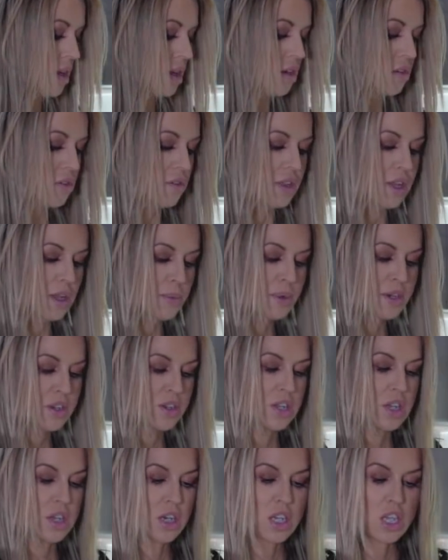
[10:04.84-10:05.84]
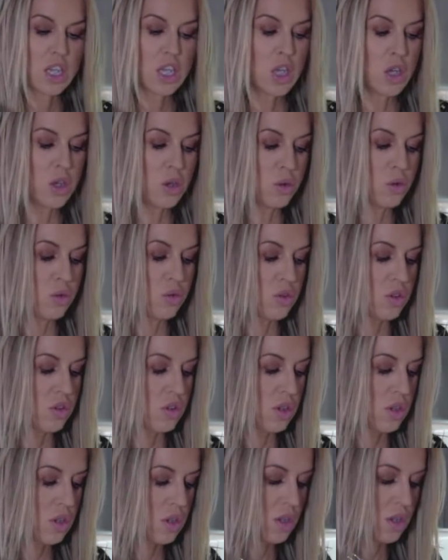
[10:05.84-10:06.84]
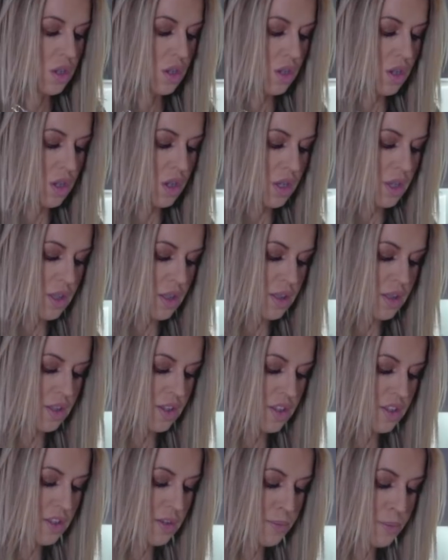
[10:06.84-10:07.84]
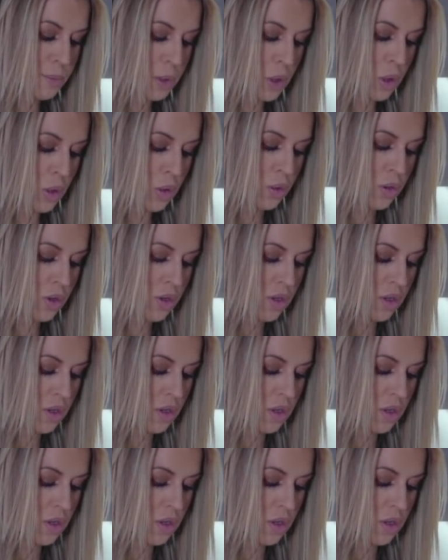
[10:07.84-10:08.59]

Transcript: I just think I'm actually going to use this spoon.